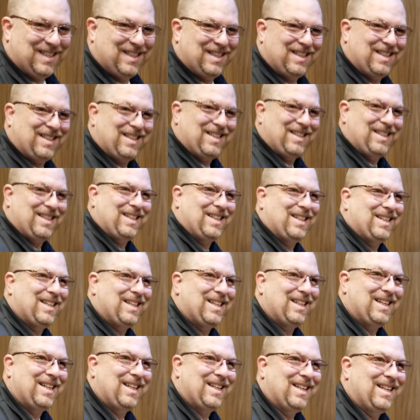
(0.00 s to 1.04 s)
What's this
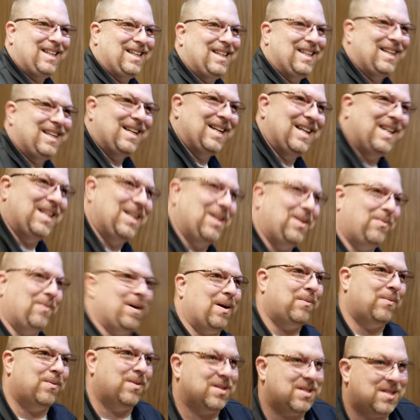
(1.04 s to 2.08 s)
do? And then right when
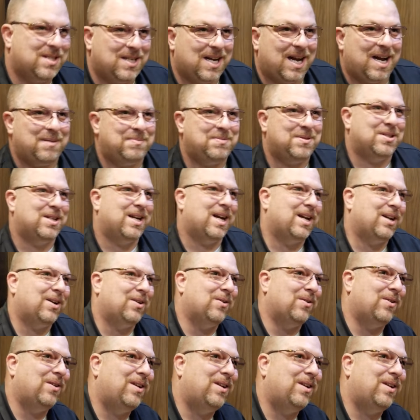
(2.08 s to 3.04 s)
it stops, you got hit.